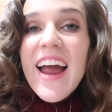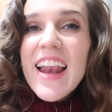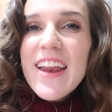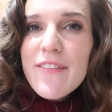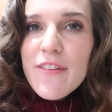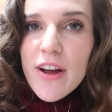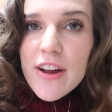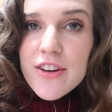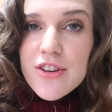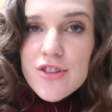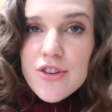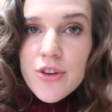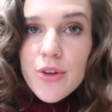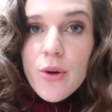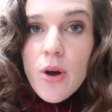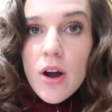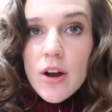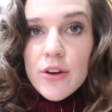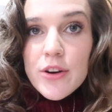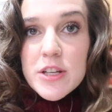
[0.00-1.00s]
I never got to show
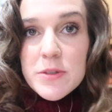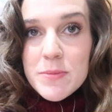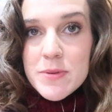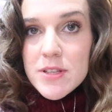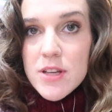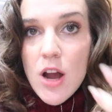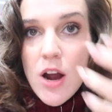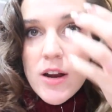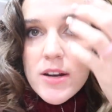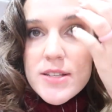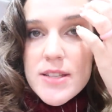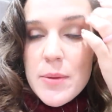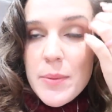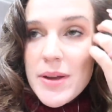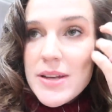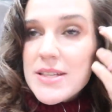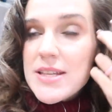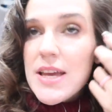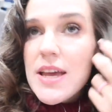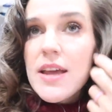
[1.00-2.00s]
you our Christmas cards that
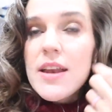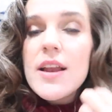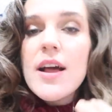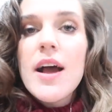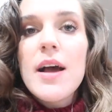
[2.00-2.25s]
we did.